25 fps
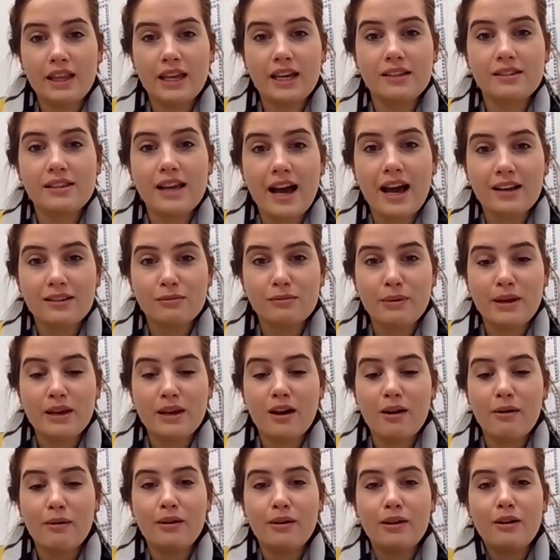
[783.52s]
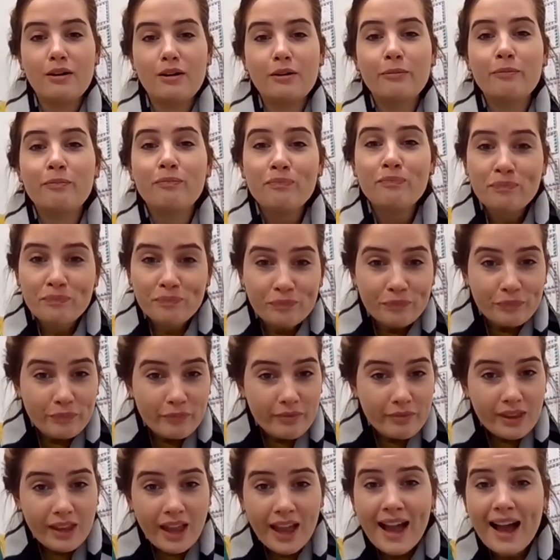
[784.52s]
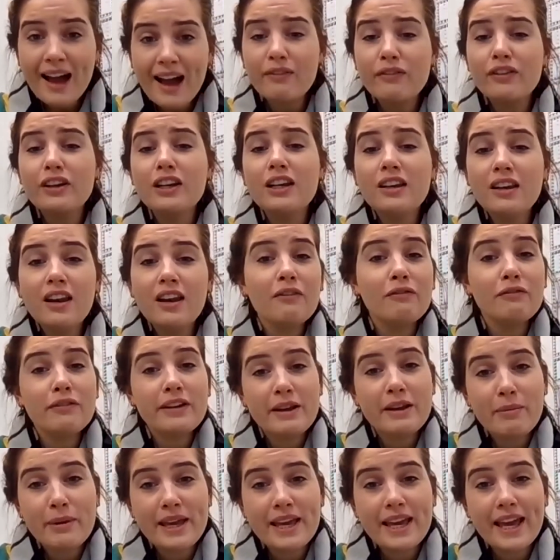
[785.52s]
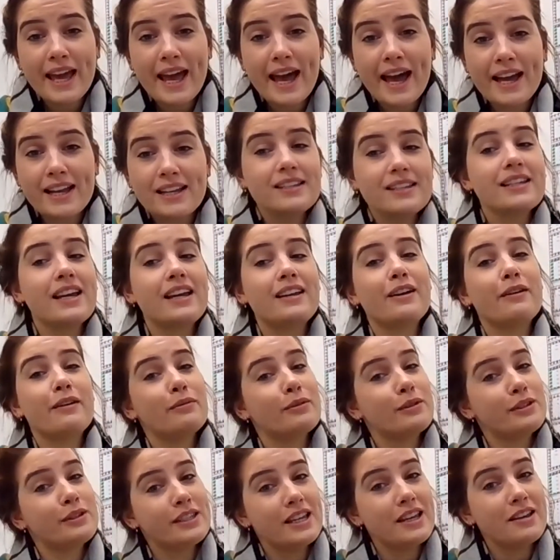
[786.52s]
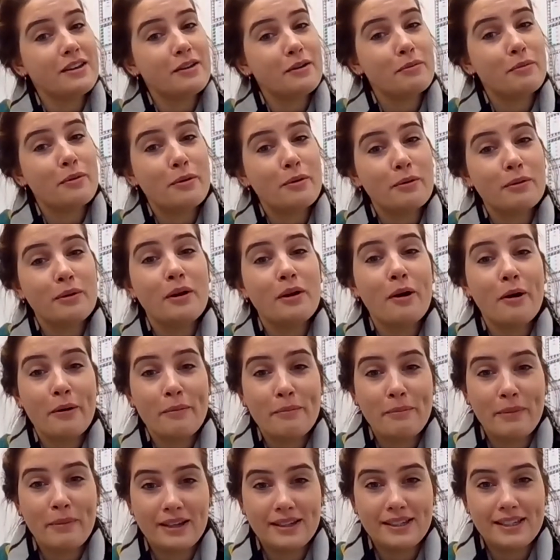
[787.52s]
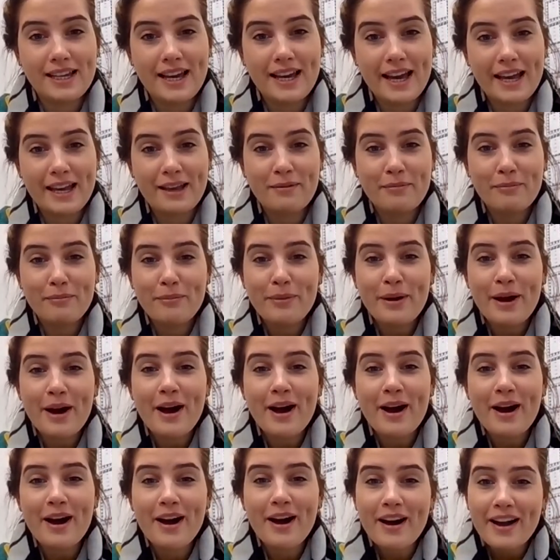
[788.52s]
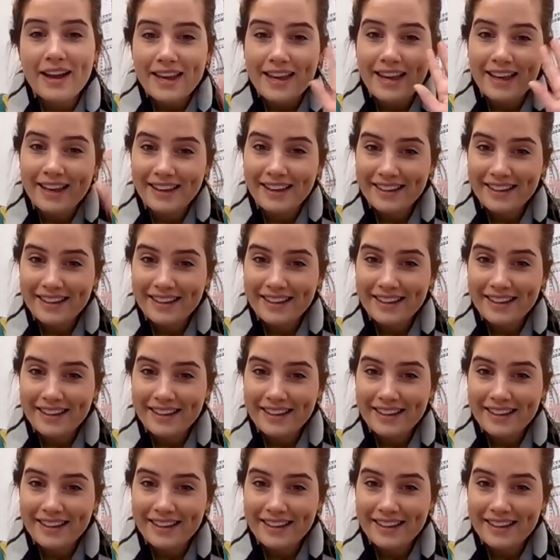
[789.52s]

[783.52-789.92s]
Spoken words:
this as we go along. Have a lovely weekend and I will see you all on Monday. Bye.